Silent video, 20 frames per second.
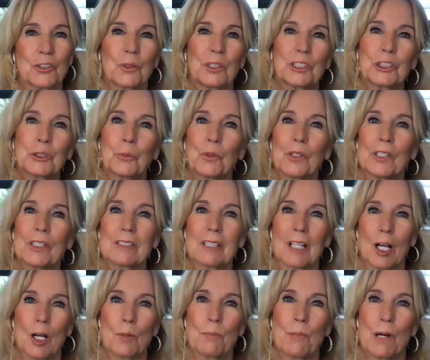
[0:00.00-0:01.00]
which was
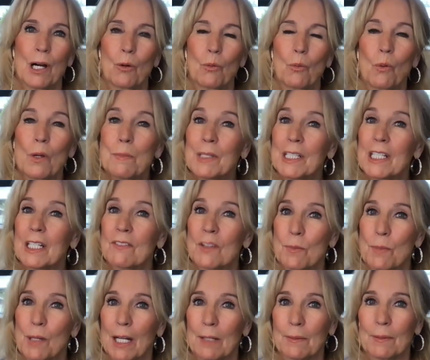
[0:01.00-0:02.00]
about women of the
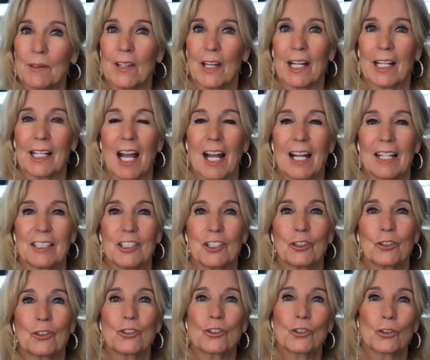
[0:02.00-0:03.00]
Bible that God
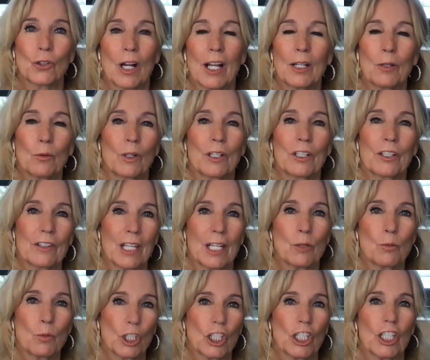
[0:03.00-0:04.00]
used right where they
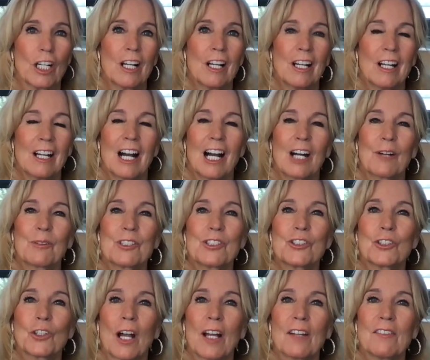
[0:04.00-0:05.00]
were, I was
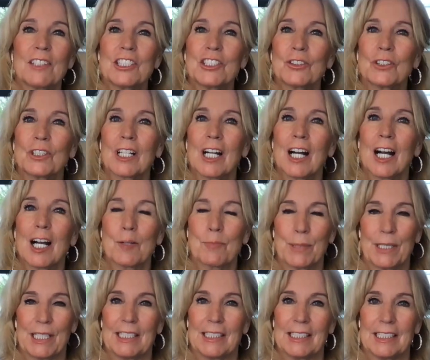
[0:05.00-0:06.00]
driving to a
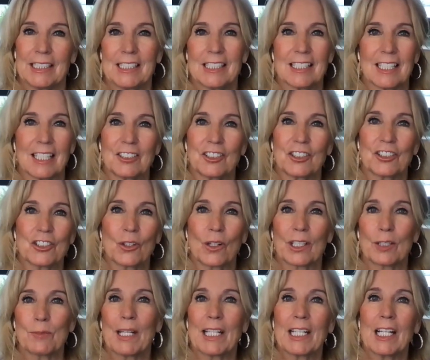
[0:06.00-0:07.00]
copying center so I
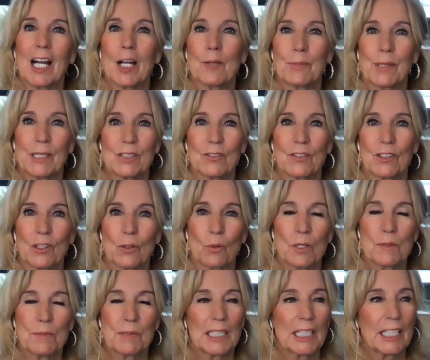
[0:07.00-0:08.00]
could make copies for the
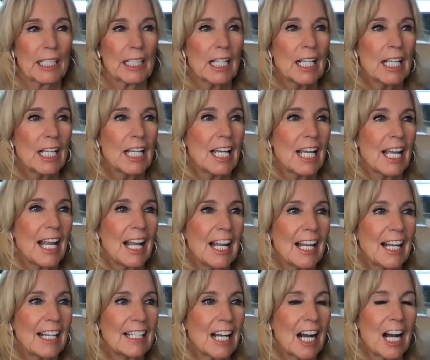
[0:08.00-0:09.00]
women there.
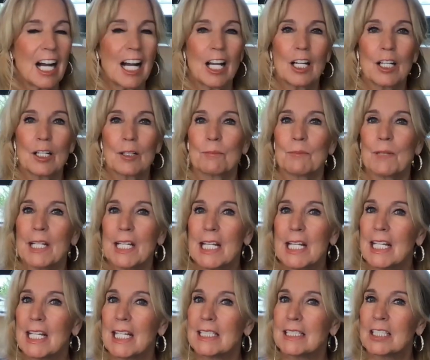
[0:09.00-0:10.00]
And I am
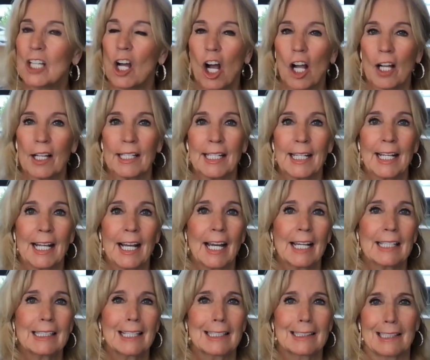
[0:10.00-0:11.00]
talking to
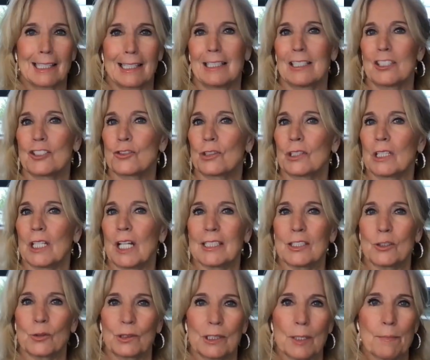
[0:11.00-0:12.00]
God like the
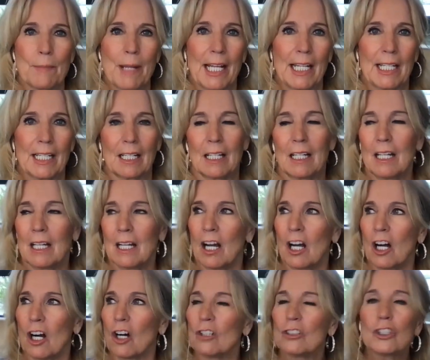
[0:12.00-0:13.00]
Israelites with the manna.
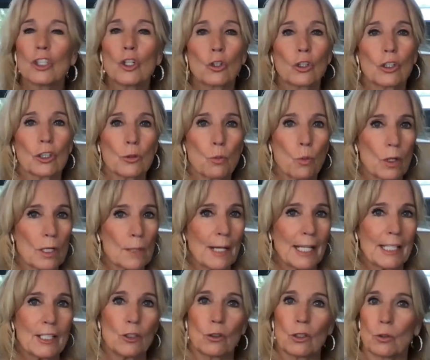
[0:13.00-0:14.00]
Oh, Lord, what am I
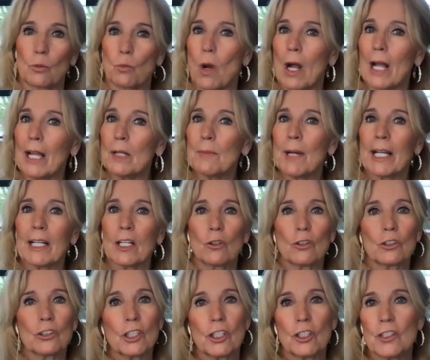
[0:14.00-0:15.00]
doing? Why am I
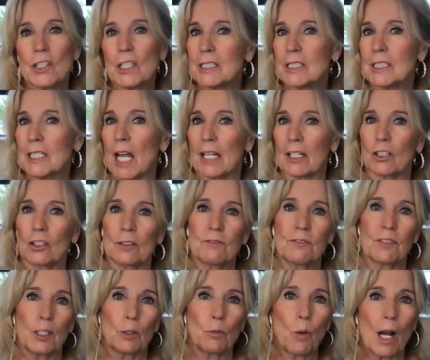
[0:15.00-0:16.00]
going there? This is not a
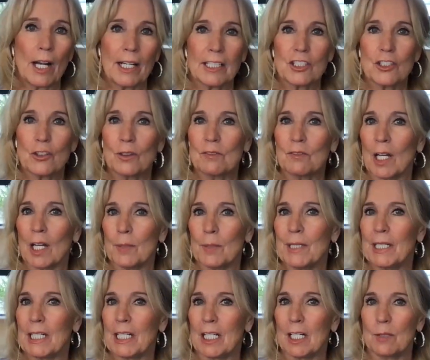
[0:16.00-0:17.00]
good fit. Why did you invite
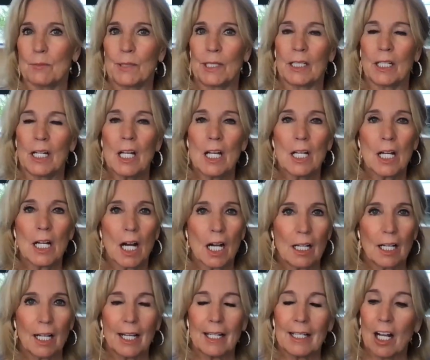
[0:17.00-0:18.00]
me to come here?
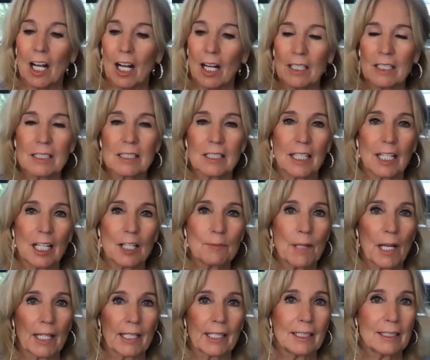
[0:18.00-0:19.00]
And honestly, I'm
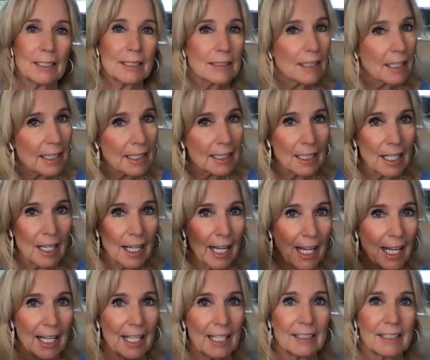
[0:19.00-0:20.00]
not kidding you, Diane. A
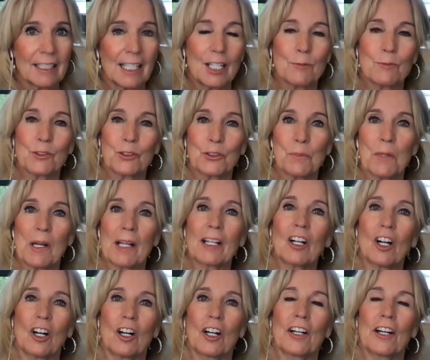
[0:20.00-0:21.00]
hand came through my
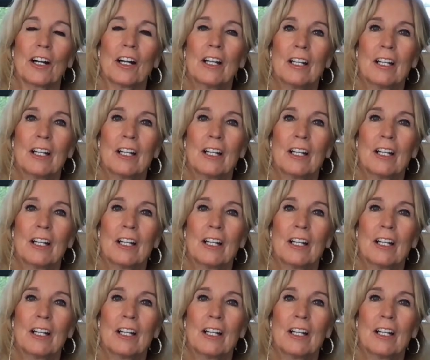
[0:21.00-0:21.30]
car,